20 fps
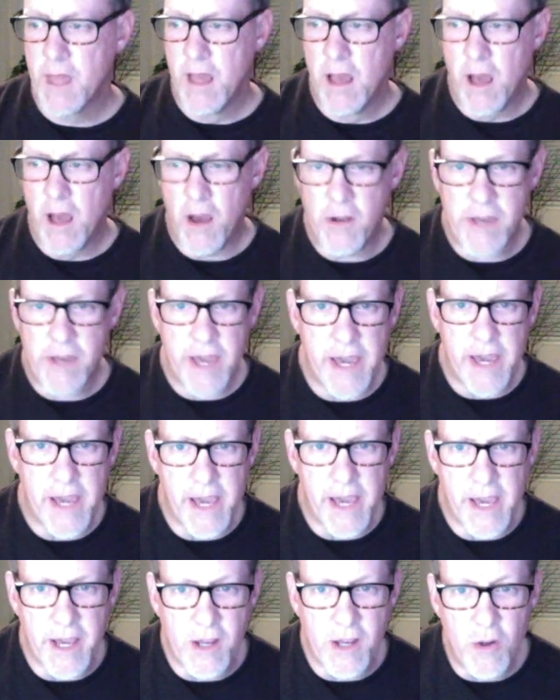
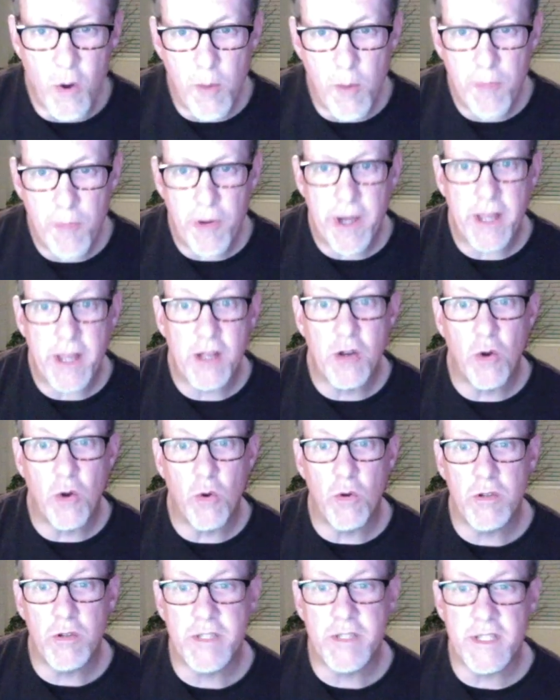Okay, incorporating
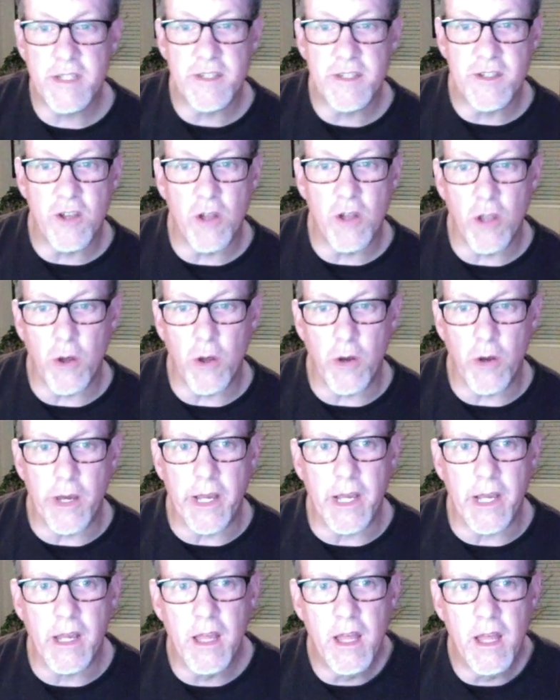chords into
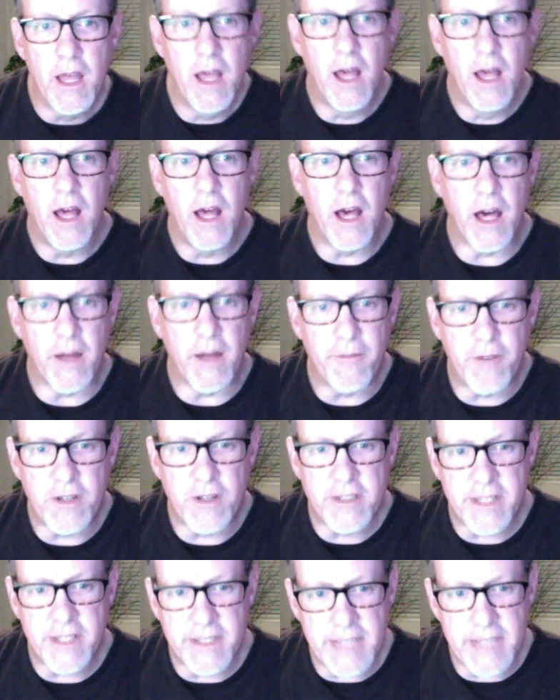soloing. First
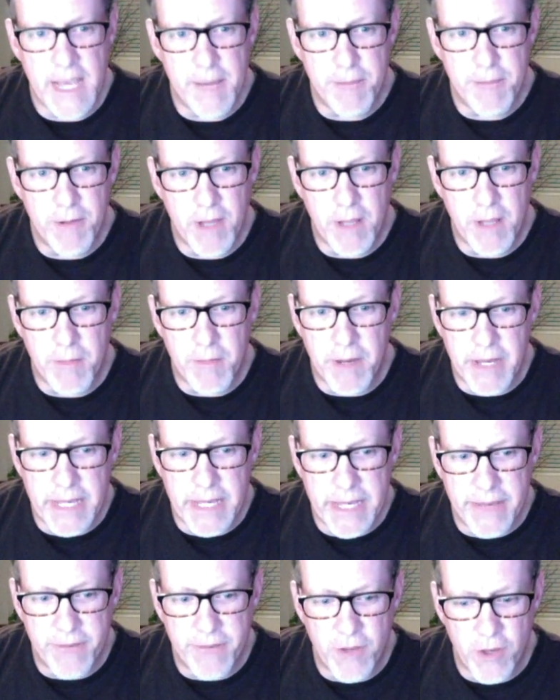example I'm going to
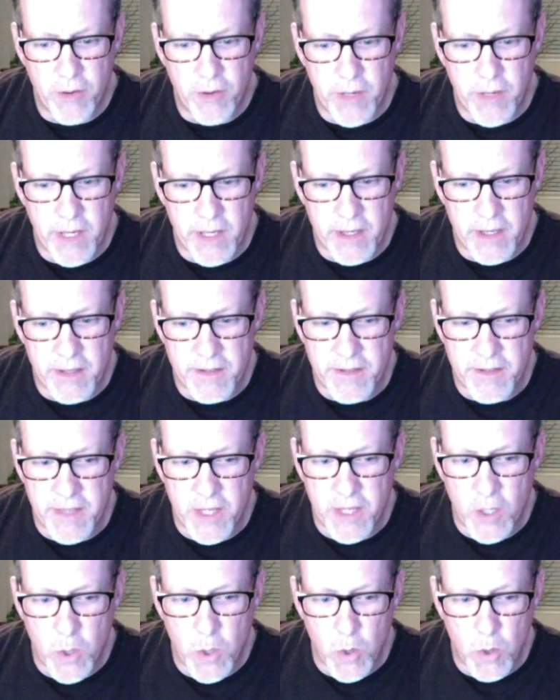give you is the
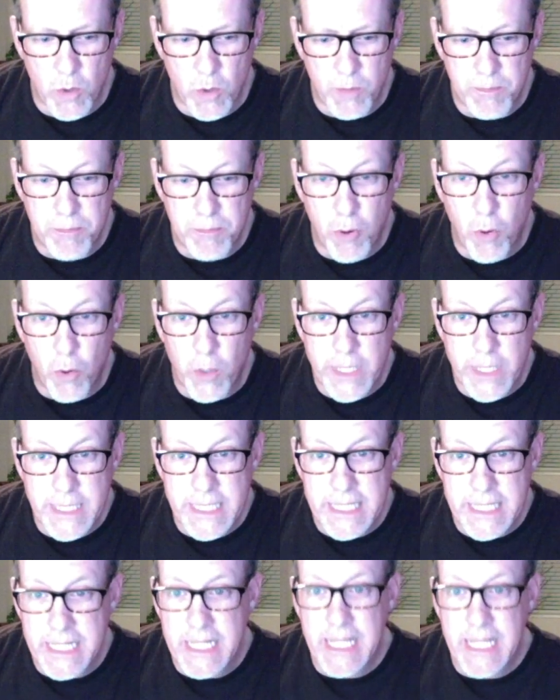old
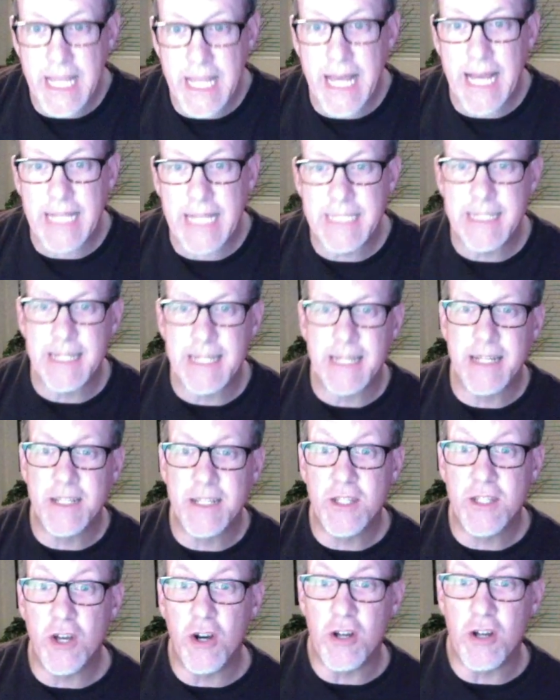Poison classic,
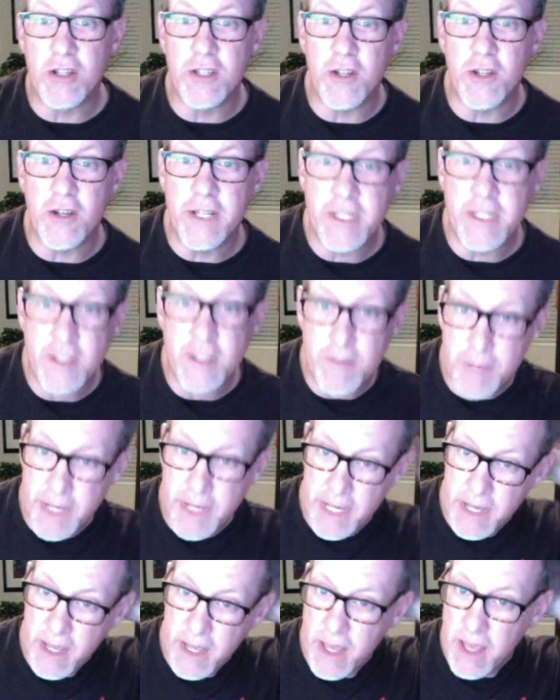Talk Dirty to
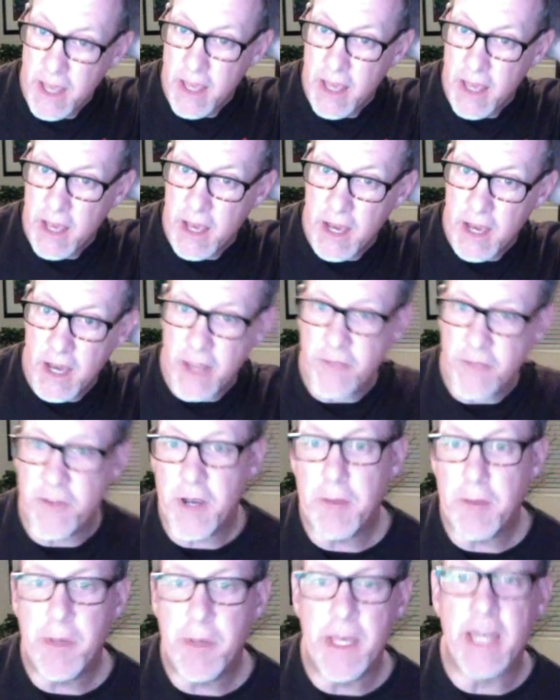Me. The
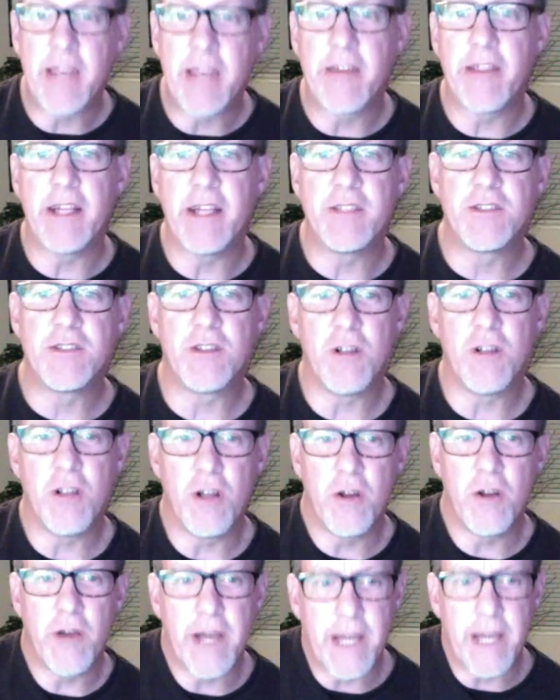very beginning of that
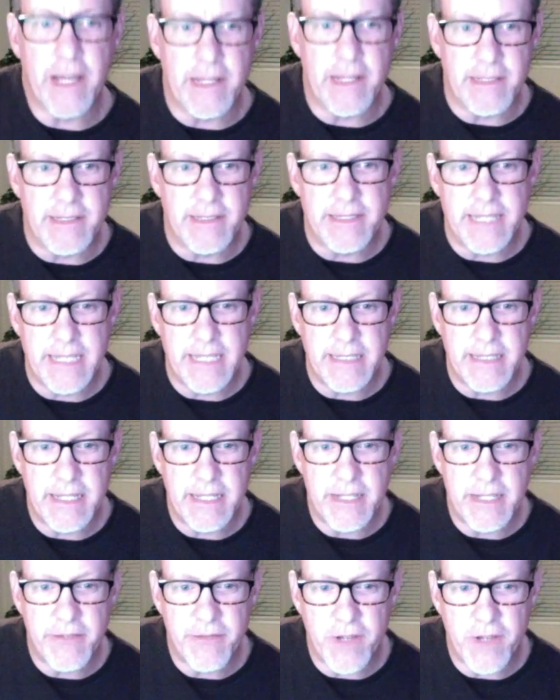solo has C.C.
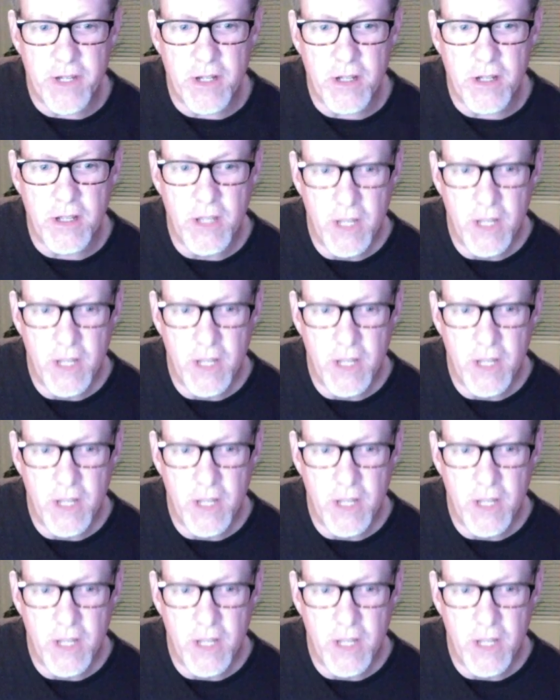DeVille